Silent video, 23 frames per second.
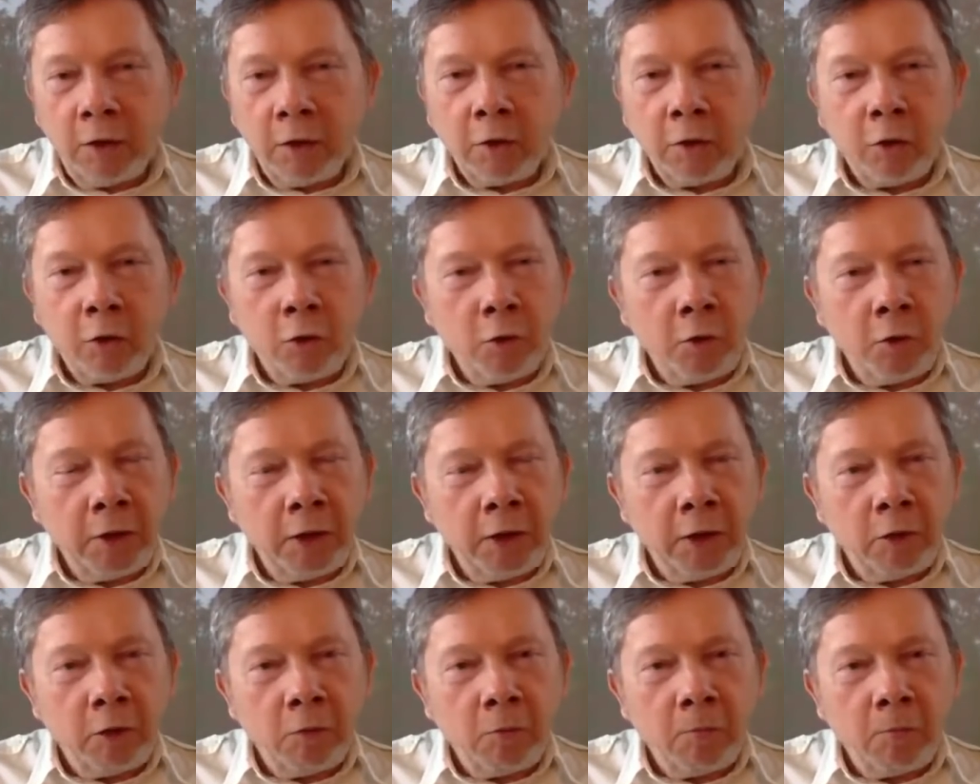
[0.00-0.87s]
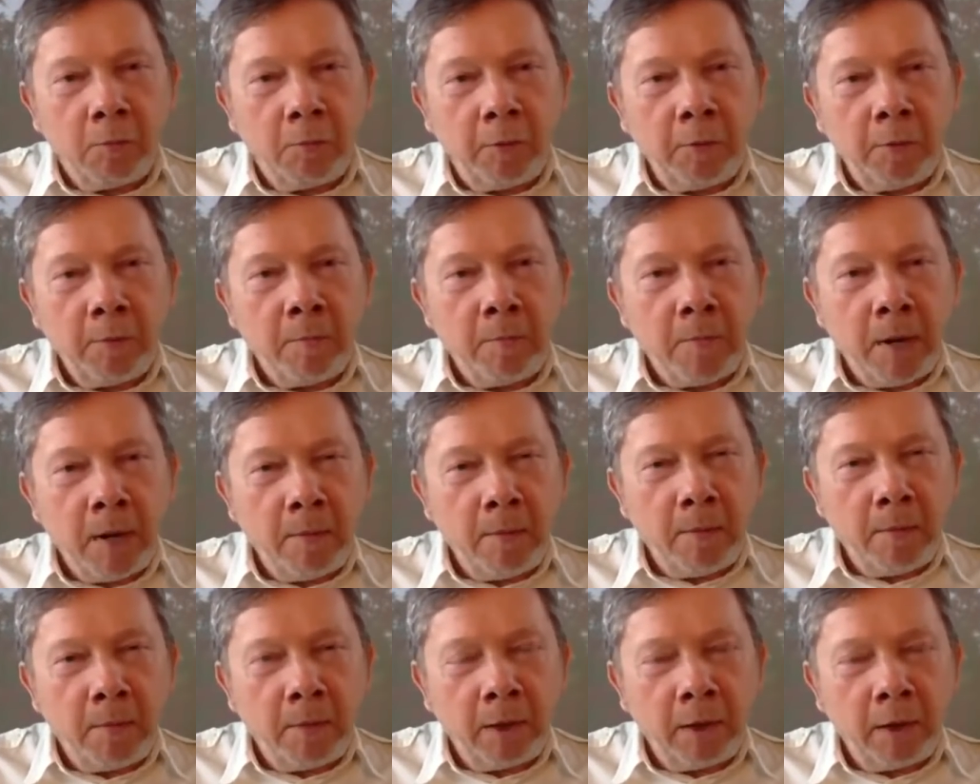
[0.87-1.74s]
No need to
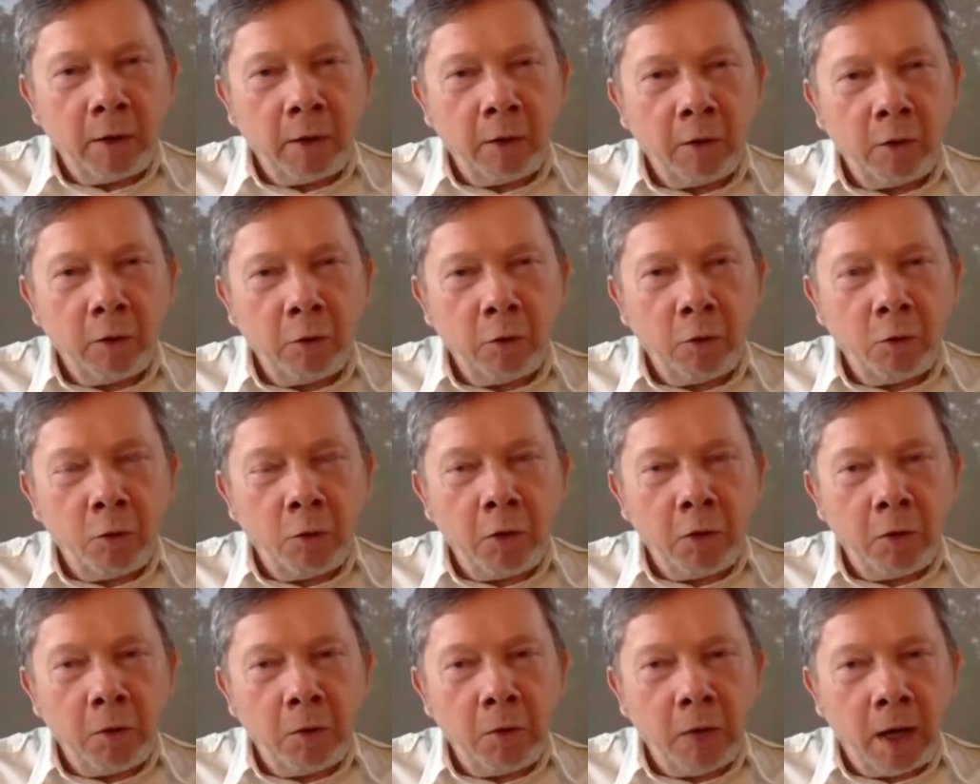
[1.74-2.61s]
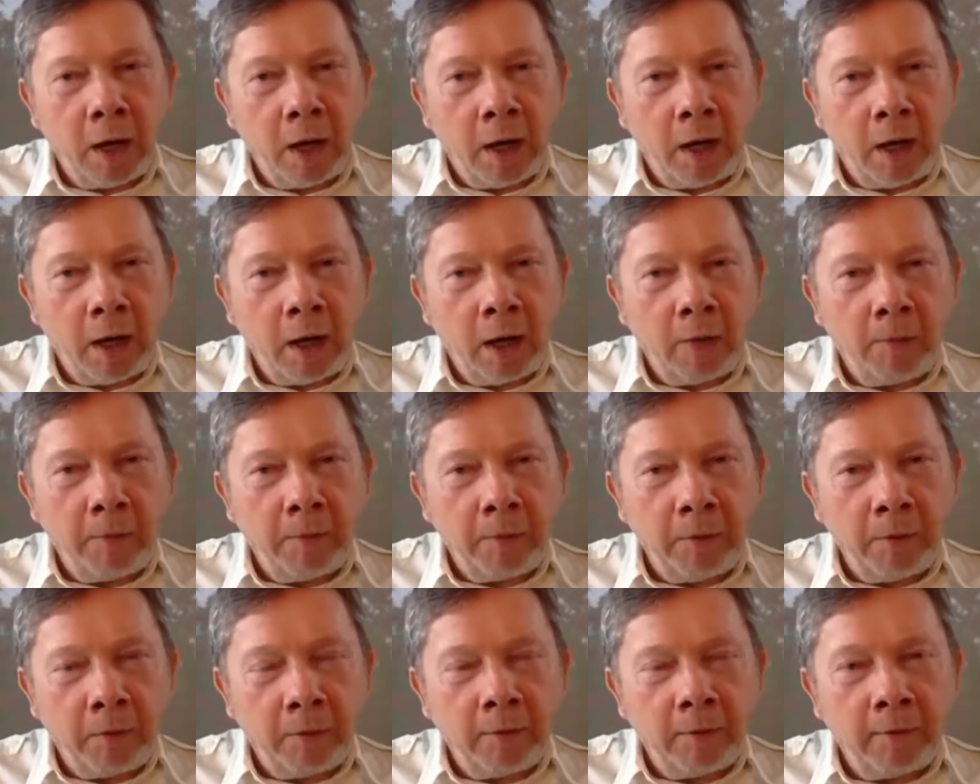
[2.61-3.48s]
remember who you are
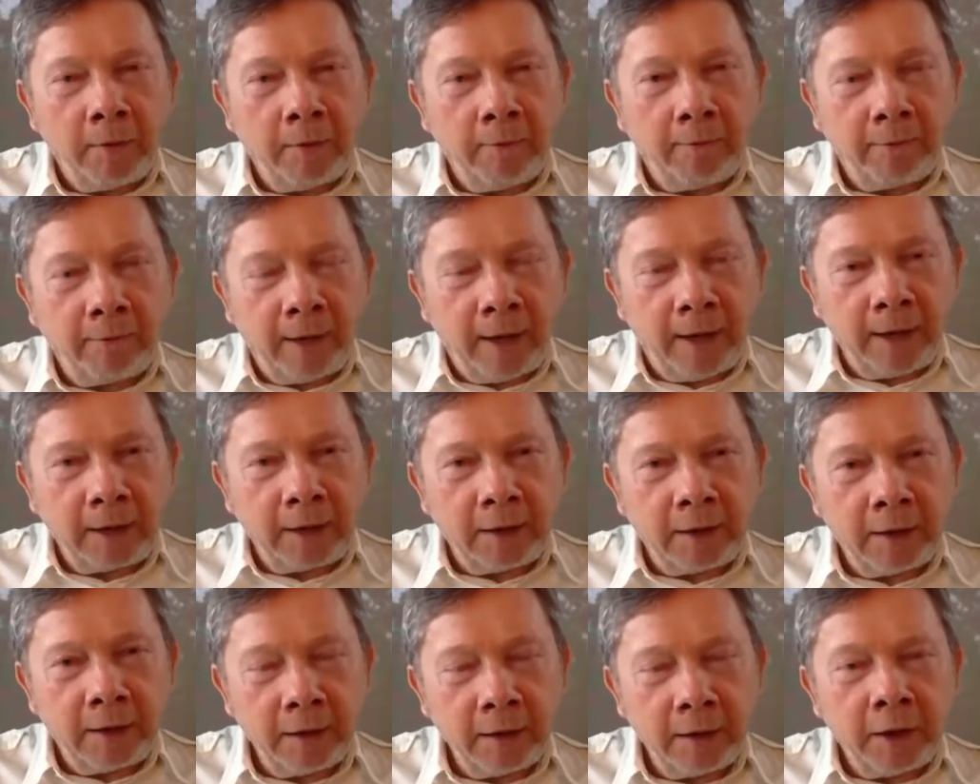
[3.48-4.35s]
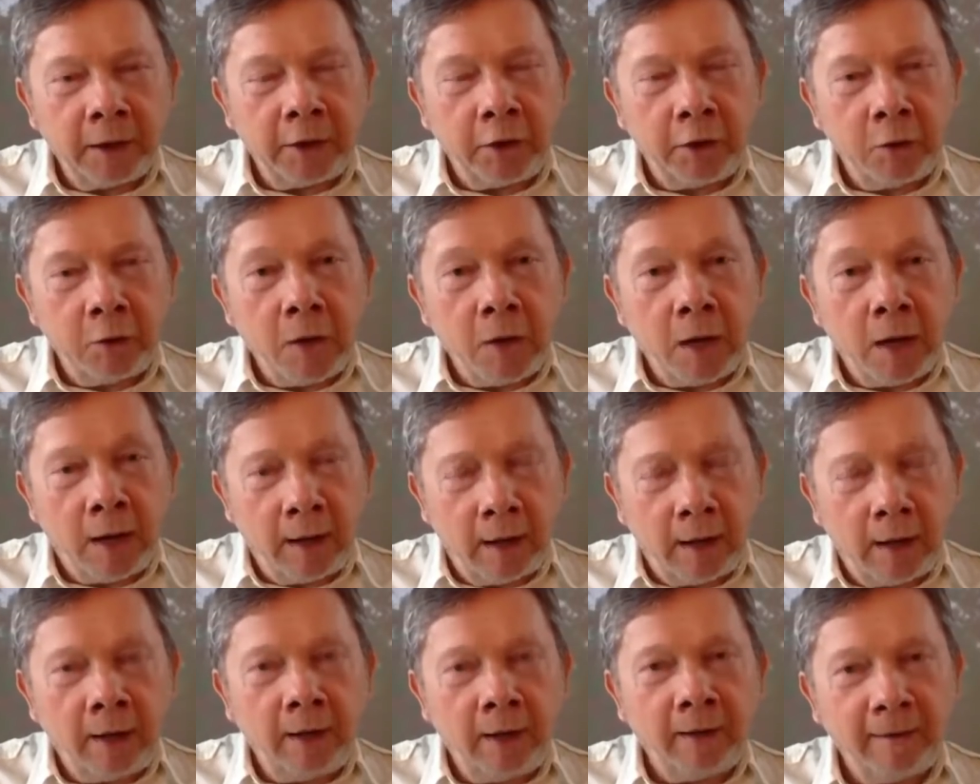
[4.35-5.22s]
beyond the fact that you
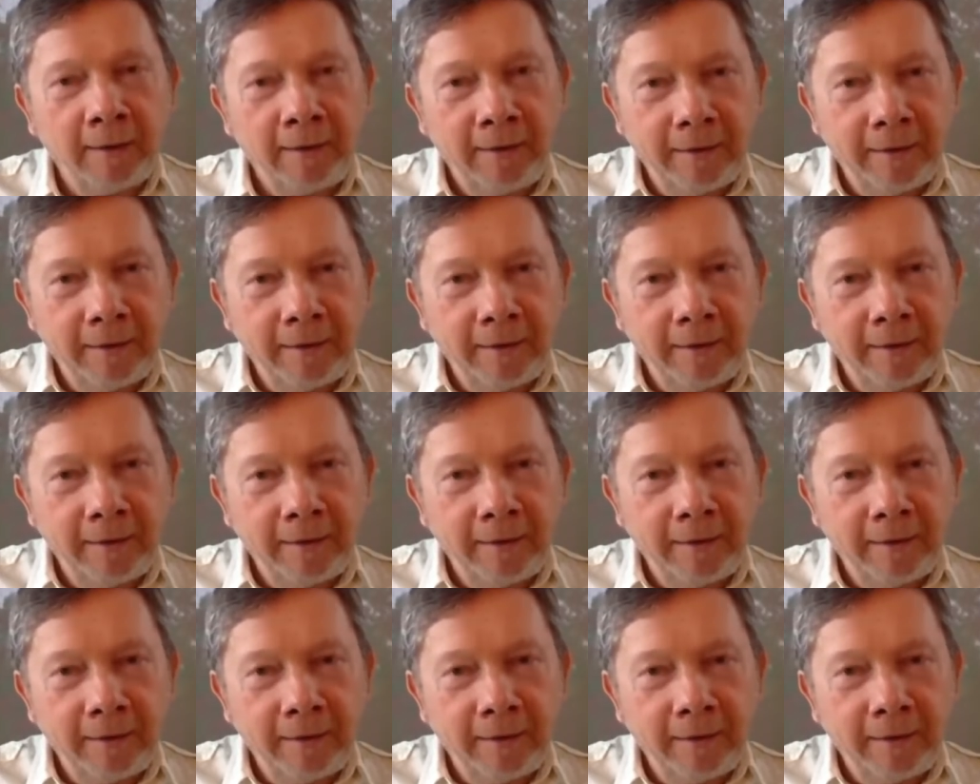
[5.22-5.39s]
are.